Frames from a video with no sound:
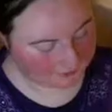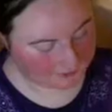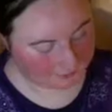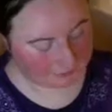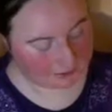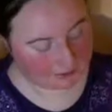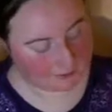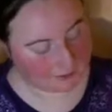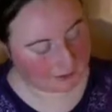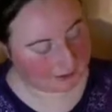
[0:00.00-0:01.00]
something
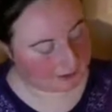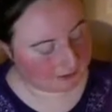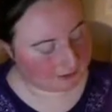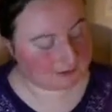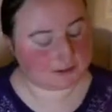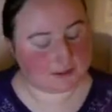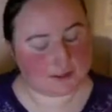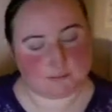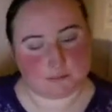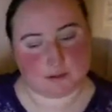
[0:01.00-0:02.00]
that's going to
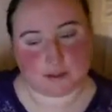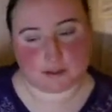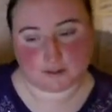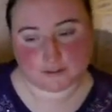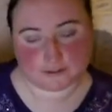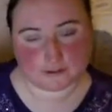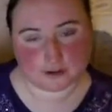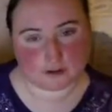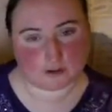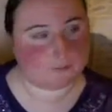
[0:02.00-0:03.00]
hit pretty close to
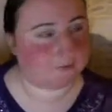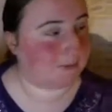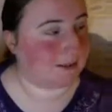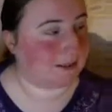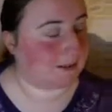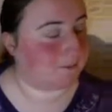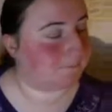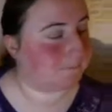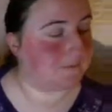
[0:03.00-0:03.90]
home for me,